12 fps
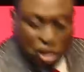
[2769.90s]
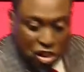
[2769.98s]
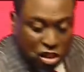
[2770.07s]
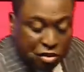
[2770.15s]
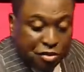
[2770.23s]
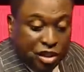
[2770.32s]
This
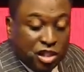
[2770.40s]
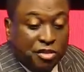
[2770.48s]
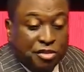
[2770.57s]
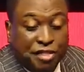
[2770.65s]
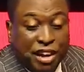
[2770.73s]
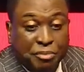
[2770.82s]
is the first
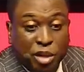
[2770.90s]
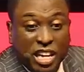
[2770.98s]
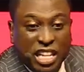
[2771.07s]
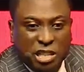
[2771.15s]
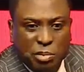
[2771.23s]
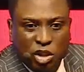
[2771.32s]
five point
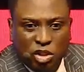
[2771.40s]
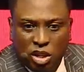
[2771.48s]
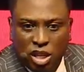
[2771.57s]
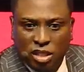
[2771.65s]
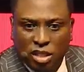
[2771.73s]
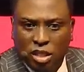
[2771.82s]
eight million
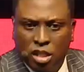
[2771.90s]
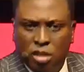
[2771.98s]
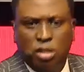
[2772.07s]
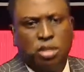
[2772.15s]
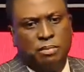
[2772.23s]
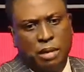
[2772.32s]
dollars.
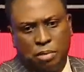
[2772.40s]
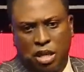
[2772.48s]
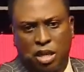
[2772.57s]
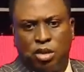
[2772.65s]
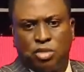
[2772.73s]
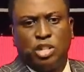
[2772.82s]
He said, my
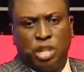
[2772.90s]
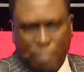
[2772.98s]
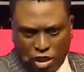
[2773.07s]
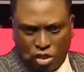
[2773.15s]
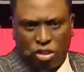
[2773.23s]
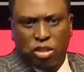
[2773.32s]
brother, you are my
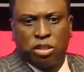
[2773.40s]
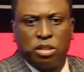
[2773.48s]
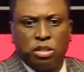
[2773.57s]
son.